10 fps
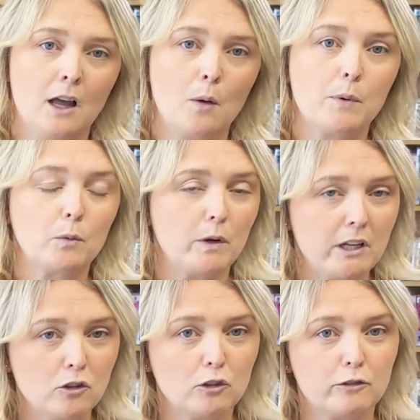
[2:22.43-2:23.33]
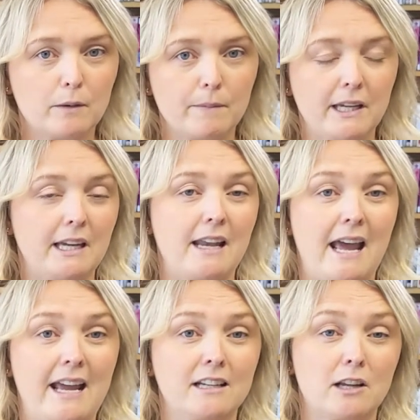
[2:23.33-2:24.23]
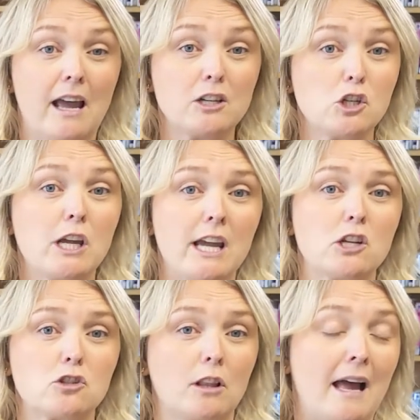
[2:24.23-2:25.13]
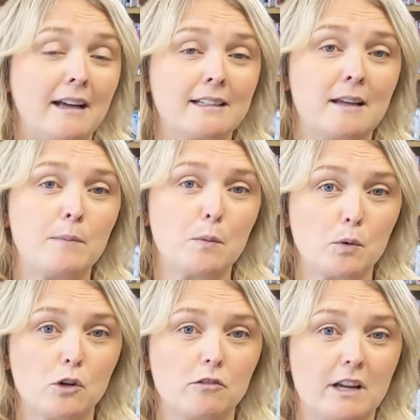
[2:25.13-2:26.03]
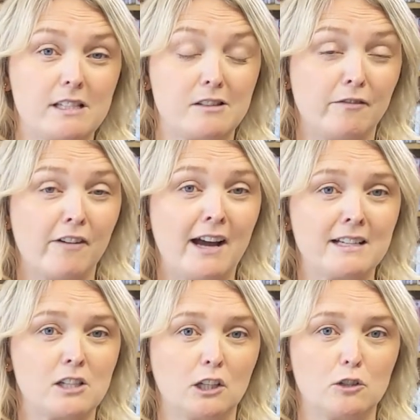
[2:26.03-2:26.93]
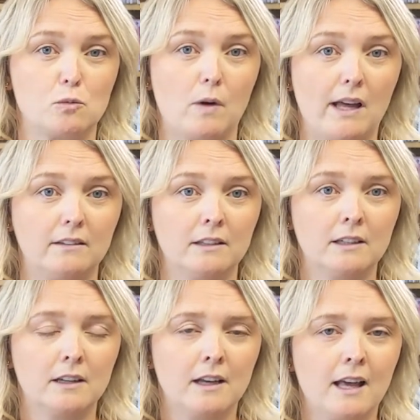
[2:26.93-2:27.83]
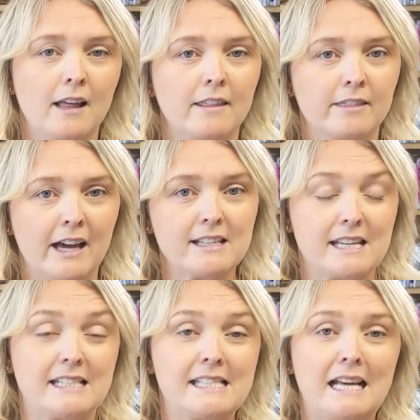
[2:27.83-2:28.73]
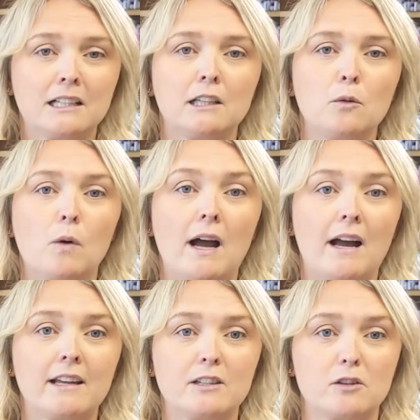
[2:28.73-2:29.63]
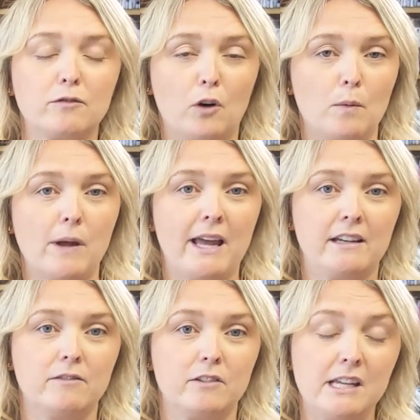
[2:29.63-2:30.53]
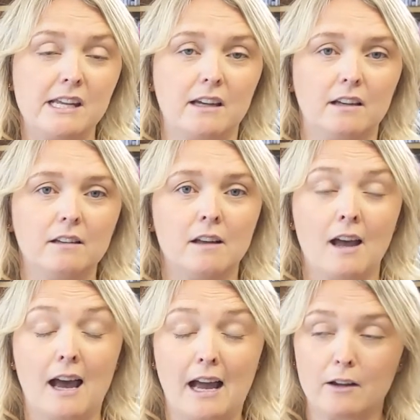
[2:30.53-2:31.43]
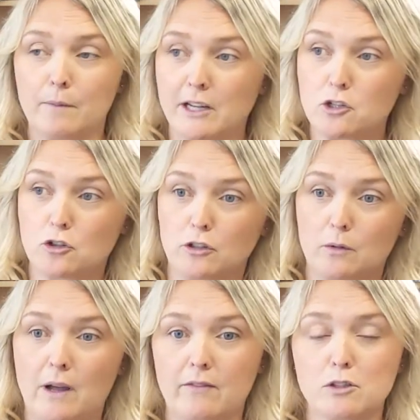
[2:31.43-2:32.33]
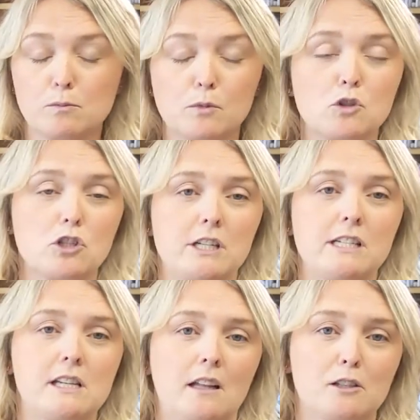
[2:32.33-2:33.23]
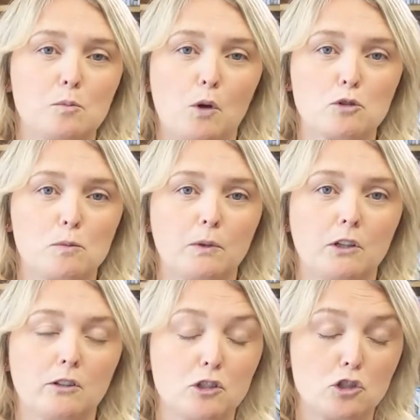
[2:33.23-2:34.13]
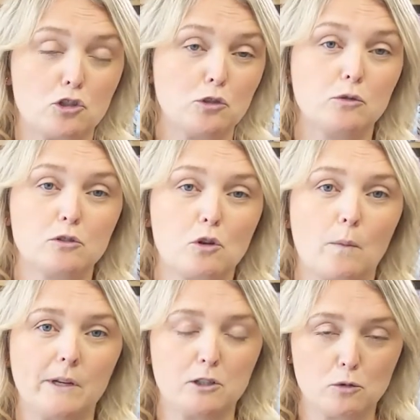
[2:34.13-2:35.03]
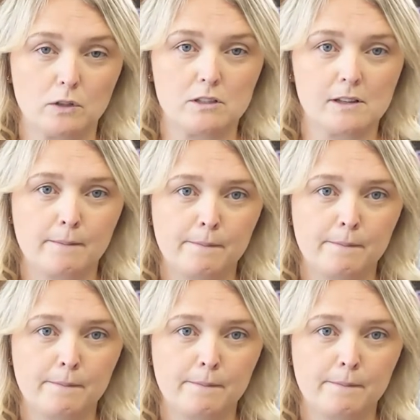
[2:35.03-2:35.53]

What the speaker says: But we know that making educational academic progress is vital as well. That's exactly why, as a former head of year, I make sure that we have as much detail as possible on the students coming to us.